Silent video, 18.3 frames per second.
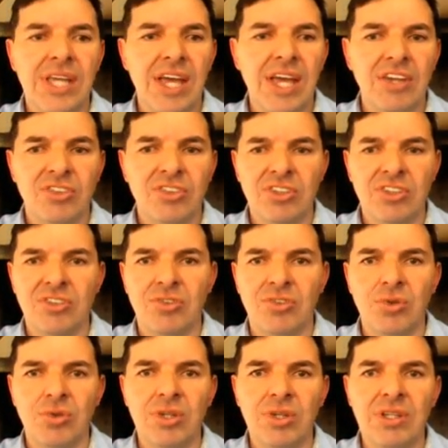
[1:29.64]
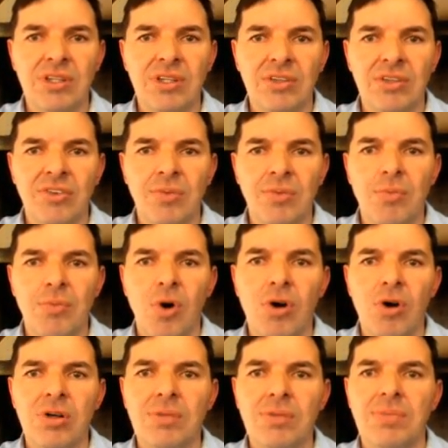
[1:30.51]
Cash, it's doing
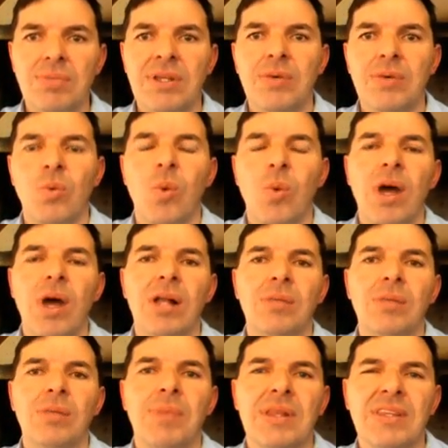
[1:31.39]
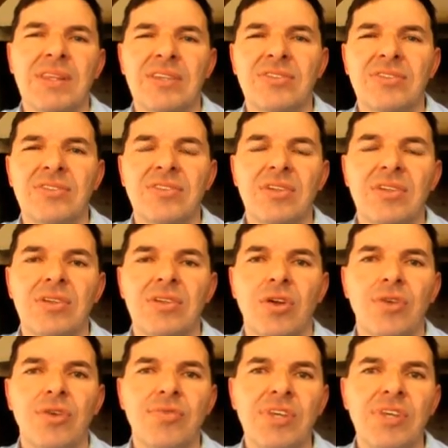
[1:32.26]
remarkably well, but there's still a
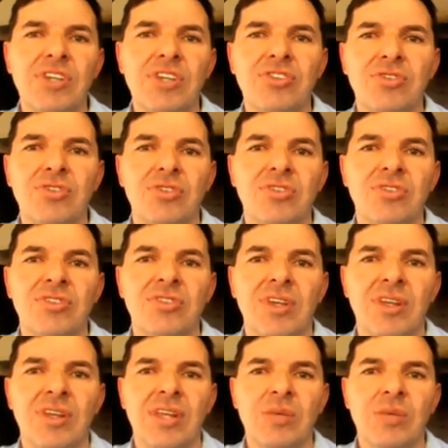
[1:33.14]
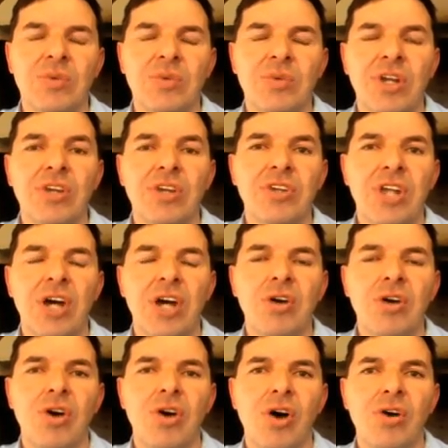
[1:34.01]
lot of issues that we don't
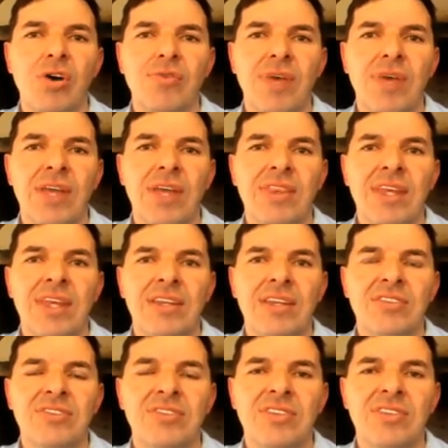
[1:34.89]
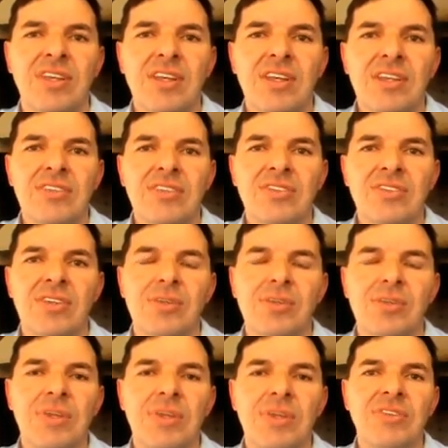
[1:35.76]
know of, and that is
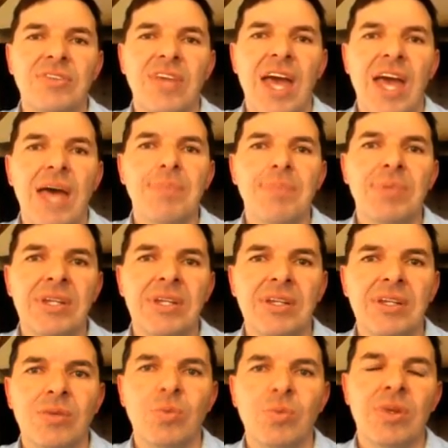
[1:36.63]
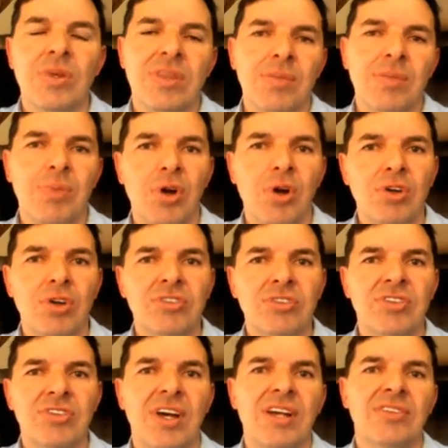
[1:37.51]
still busy happening with the block
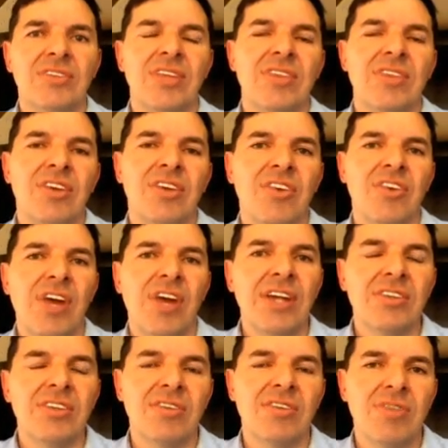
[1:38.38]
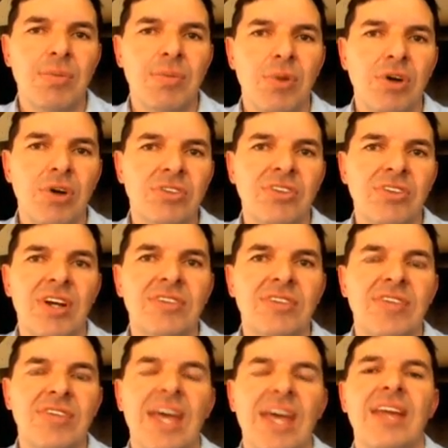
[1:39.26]
size and the creating the block
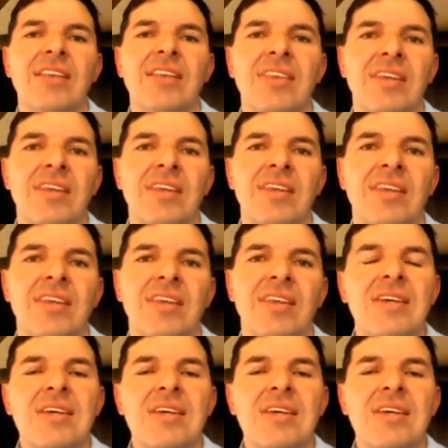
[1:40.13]
size and the